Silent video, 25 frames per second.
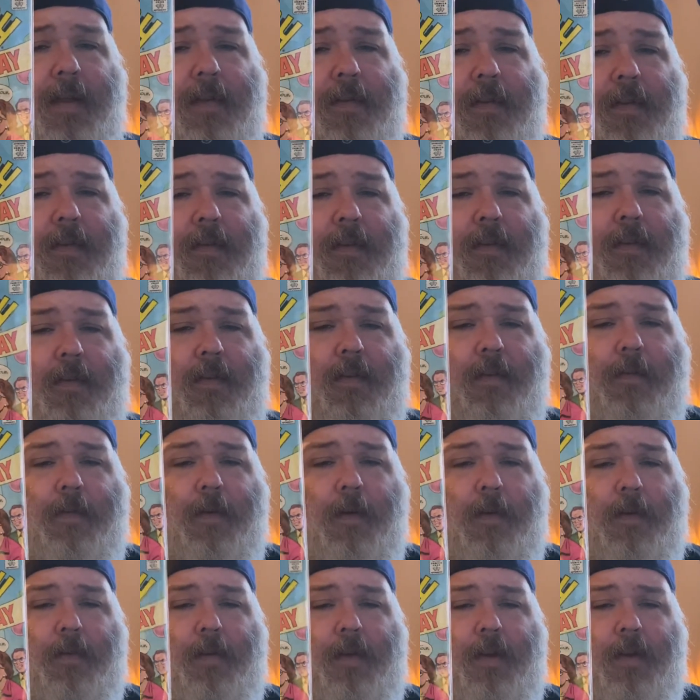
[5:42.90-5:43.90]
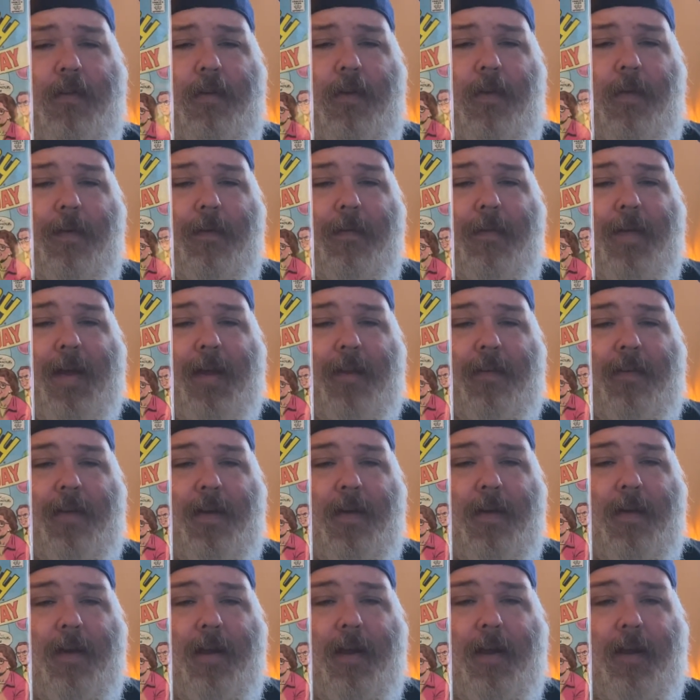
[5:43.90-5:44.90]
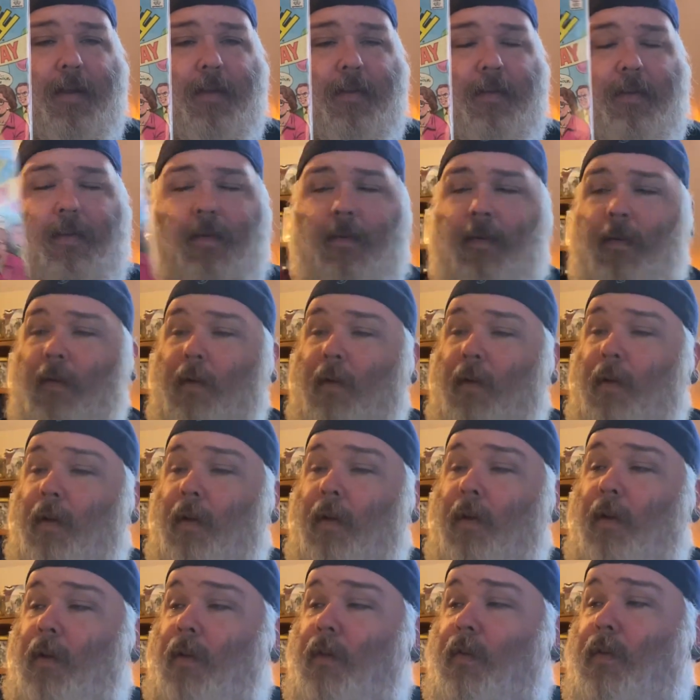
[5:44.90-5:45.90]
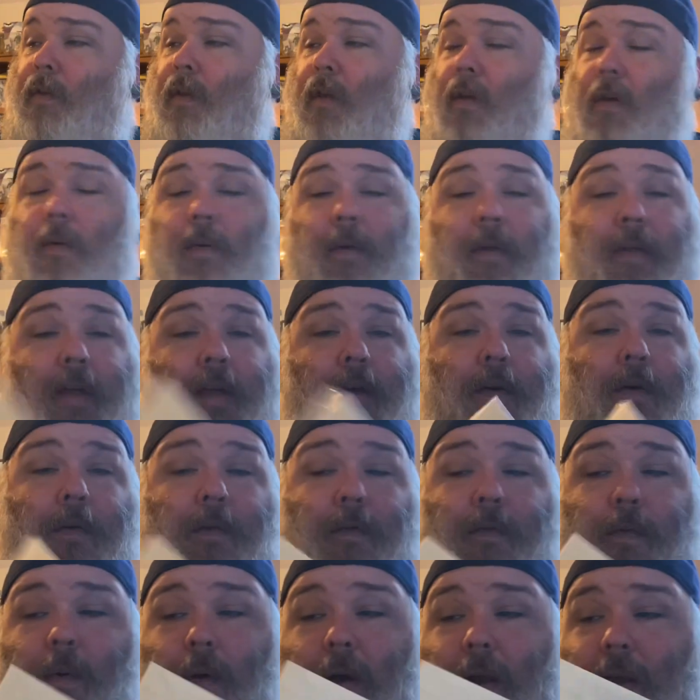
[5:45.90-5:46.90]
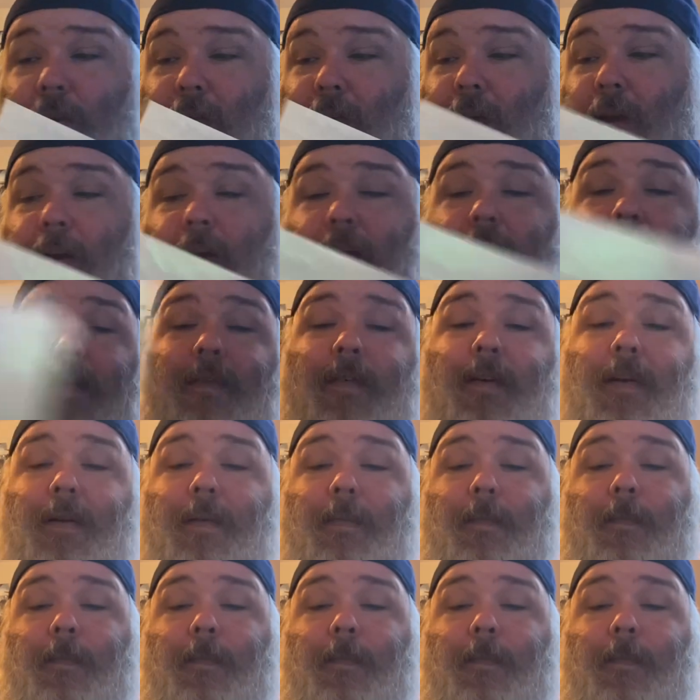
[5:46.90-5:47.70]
This is the first issue of that series. Still a really cool 40-cent cover.